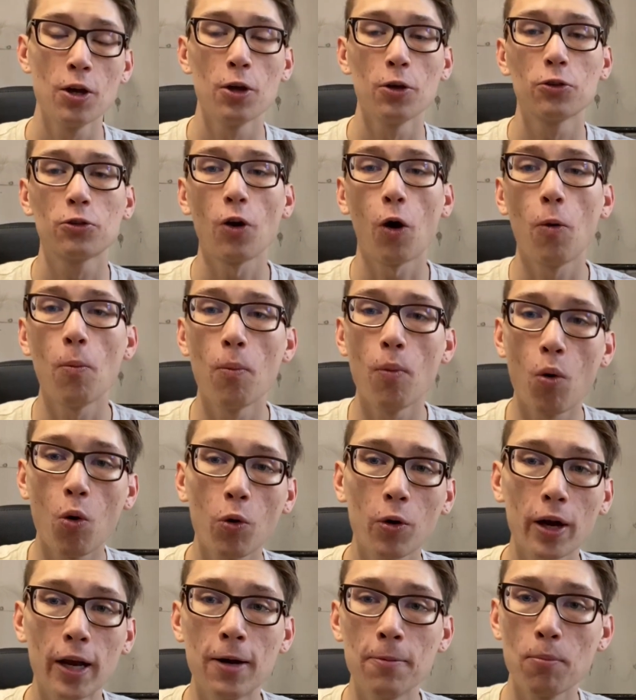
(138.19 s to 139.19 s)
So
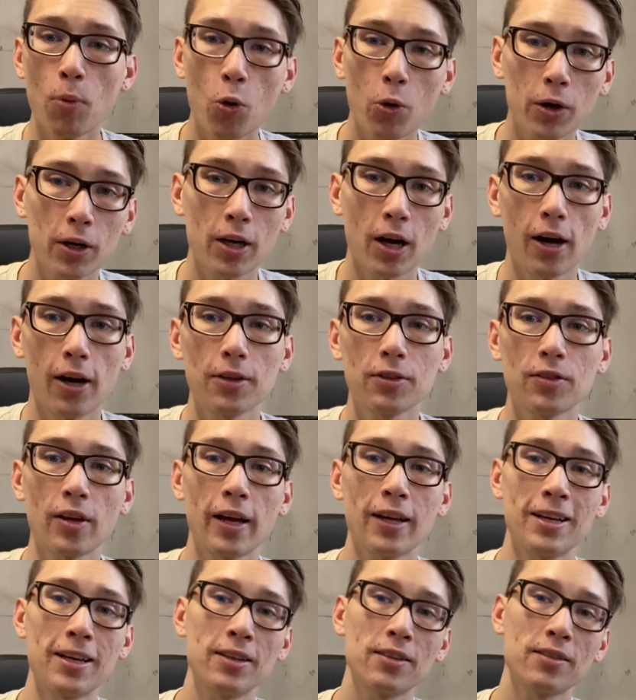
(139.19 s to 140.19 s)
more and more
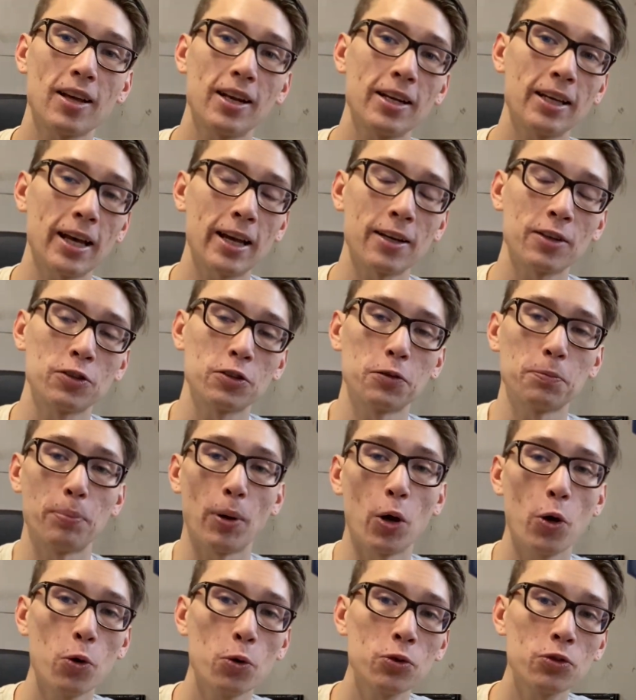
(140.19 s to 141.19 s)
content is getting
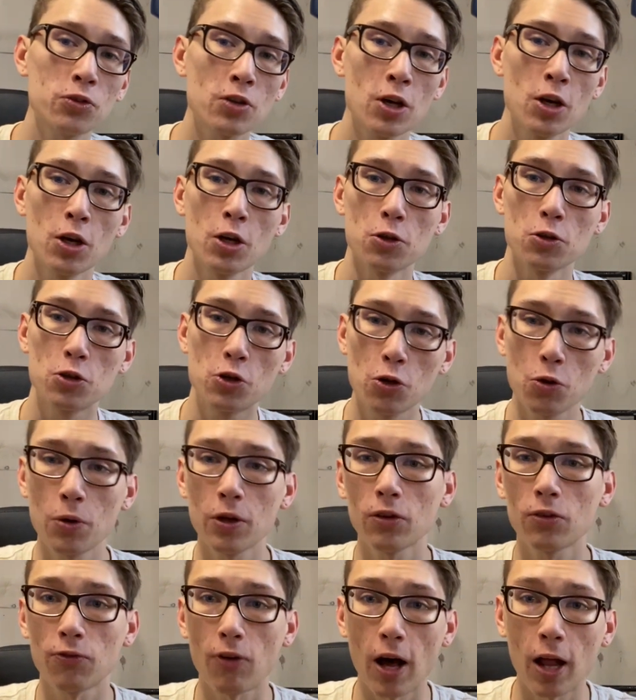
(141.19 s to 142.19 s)
exposed to
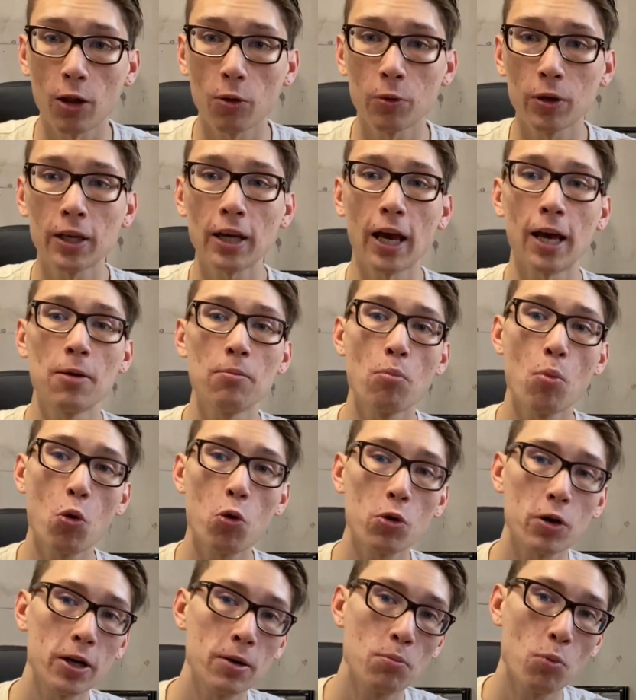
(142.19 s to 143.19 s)
his following, and
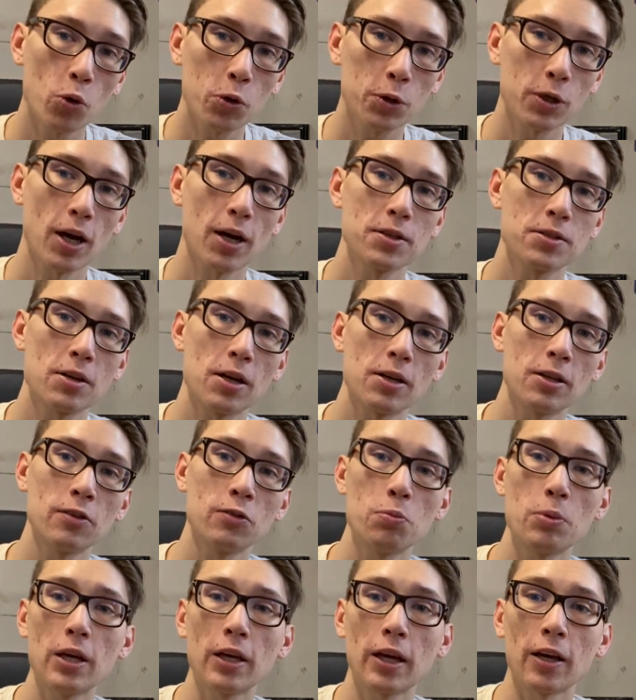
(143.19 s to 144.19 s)
more content is
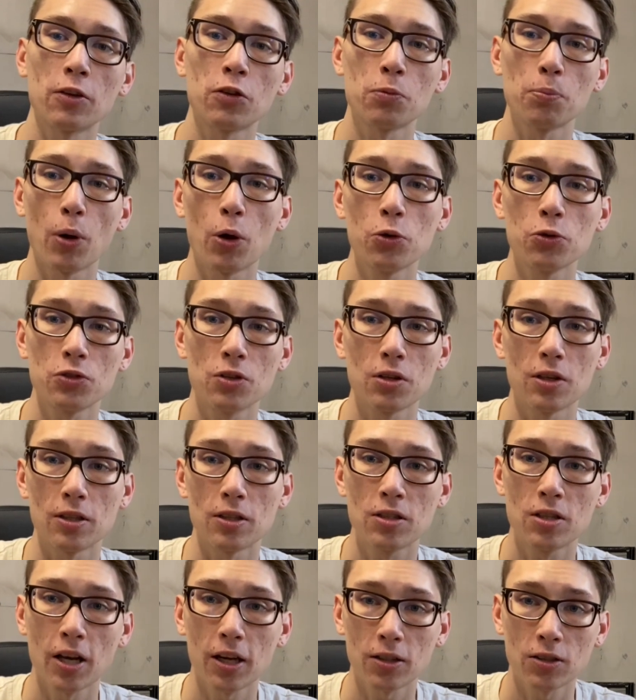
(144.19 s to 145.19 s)
being exposed to the
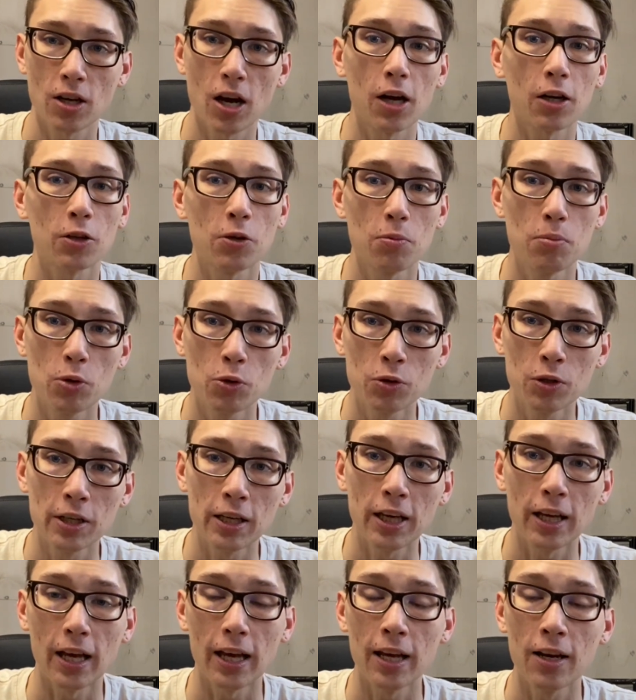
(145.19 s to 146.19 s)
TikTok
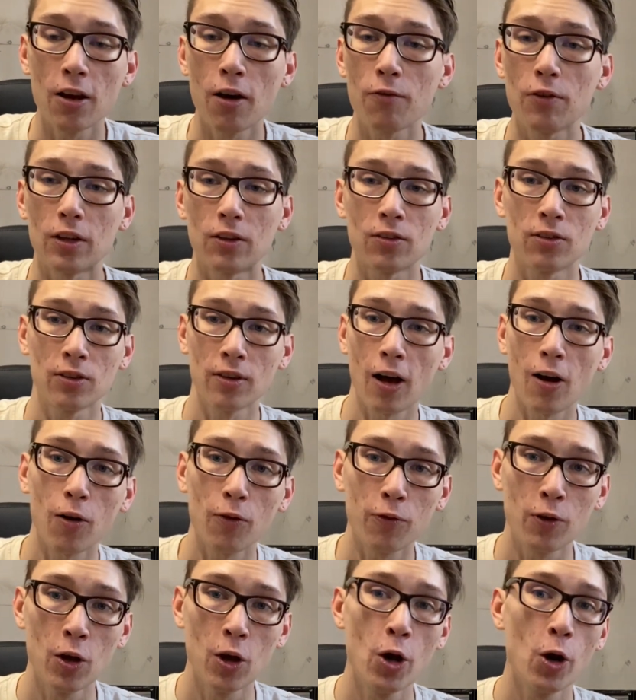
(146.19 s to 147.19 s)
community in of itself,
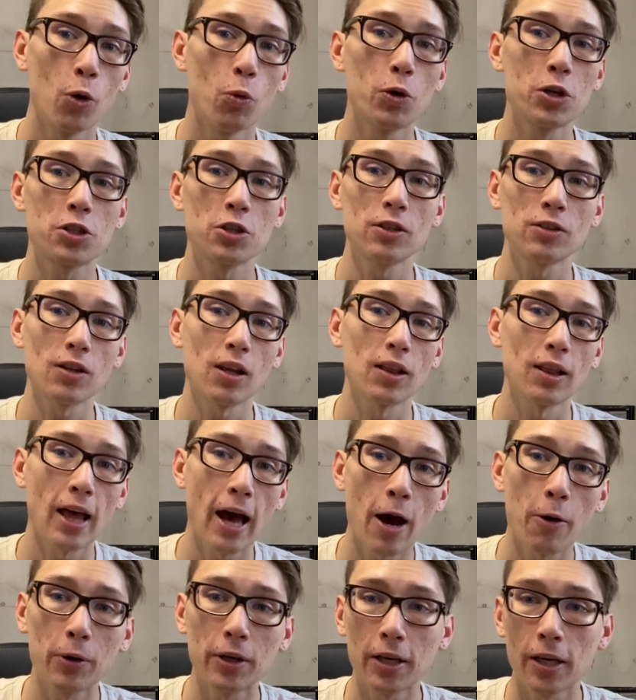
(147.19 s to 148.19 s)
which is
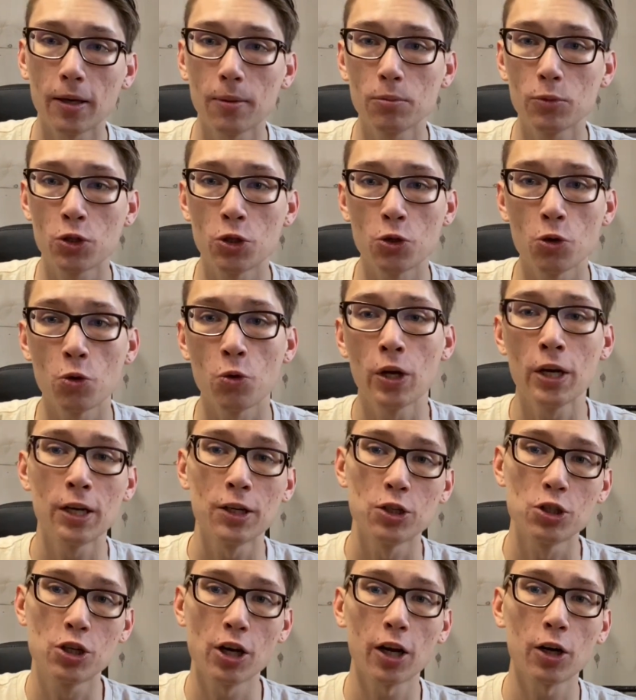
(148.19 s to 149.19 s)
allowing him to
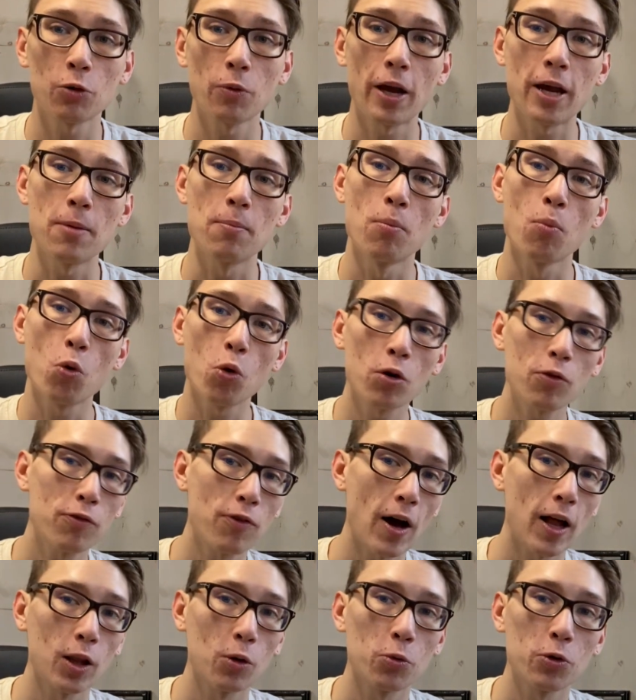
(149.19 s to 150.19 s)
generate more
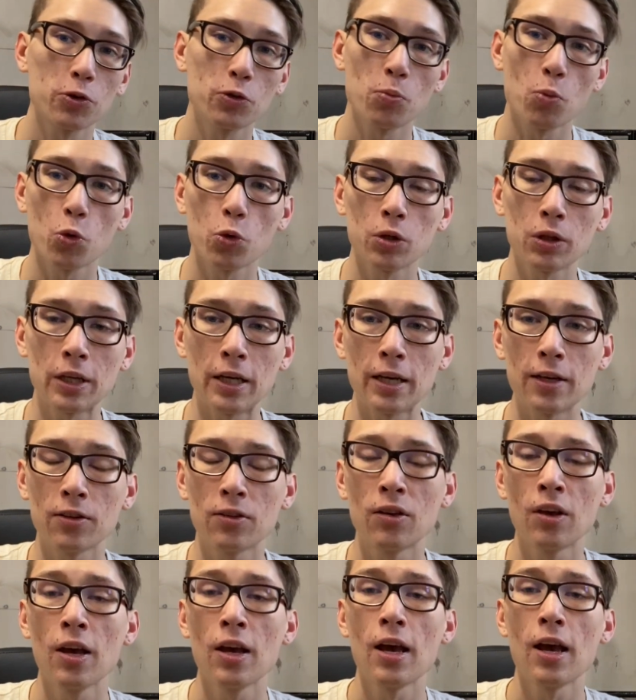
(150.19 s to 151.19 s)
followers, more
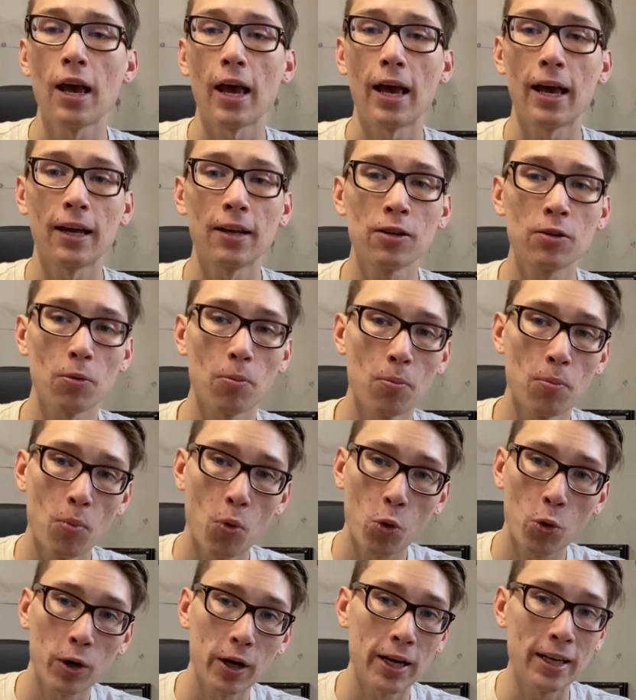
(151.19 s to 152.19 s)
leads, and
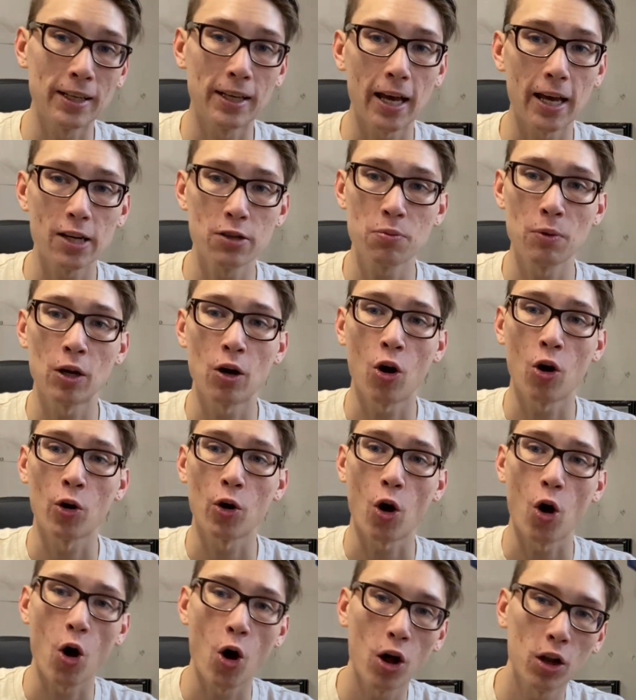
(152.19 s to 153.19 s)
more engagement on
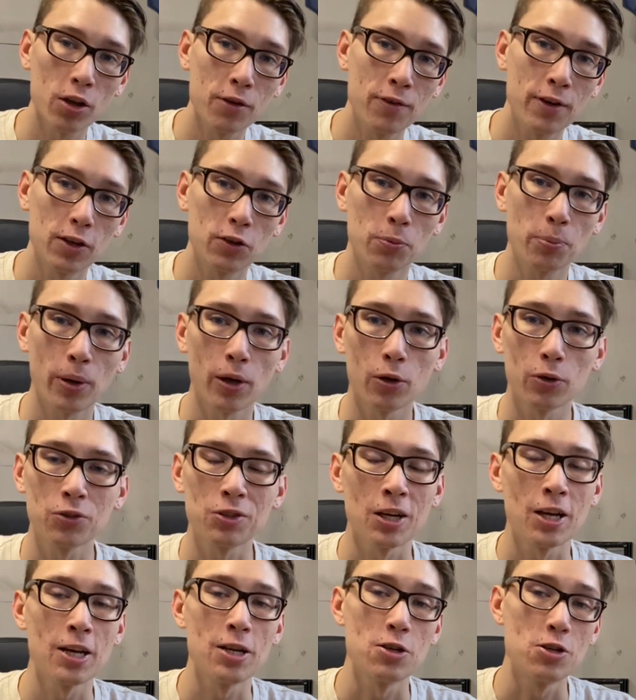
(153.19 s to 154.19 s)
all of his
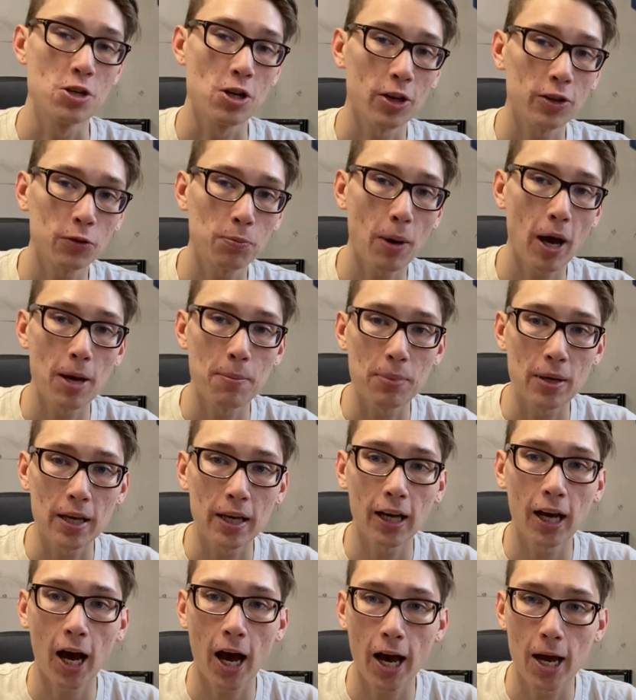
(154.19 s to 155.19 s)
posts just by
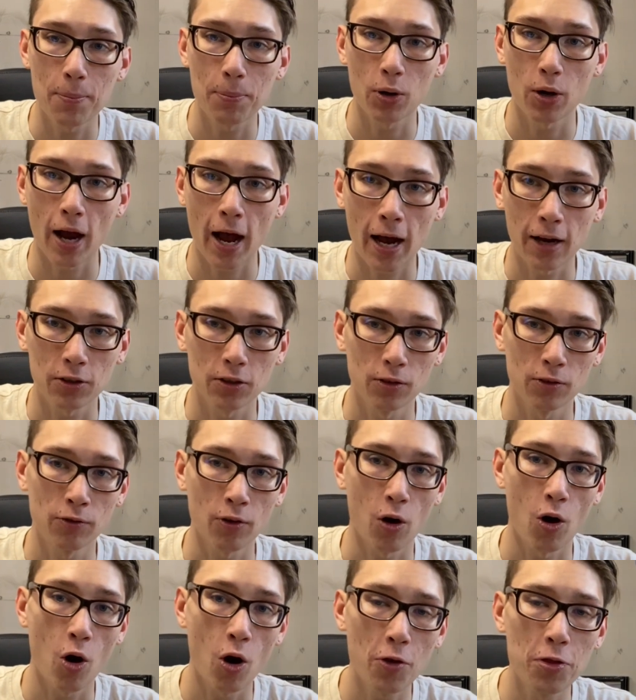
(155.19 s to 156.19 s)
being hyperactive
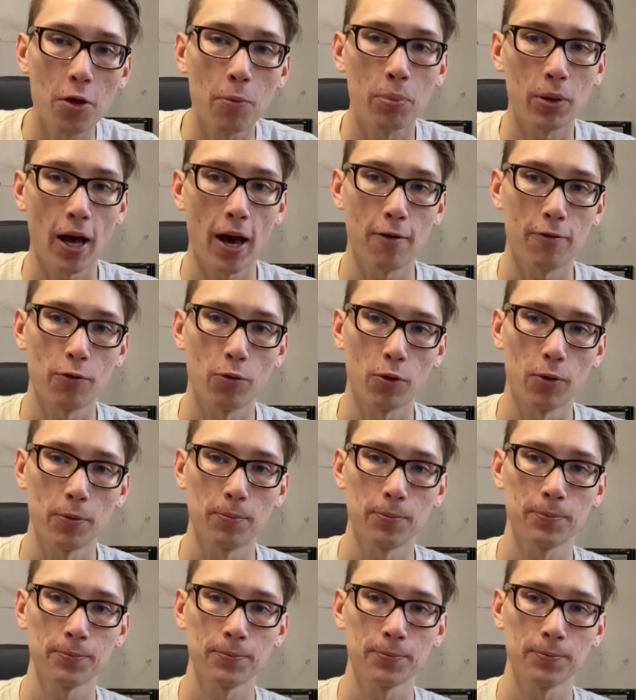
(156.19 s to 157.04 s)
on the platform.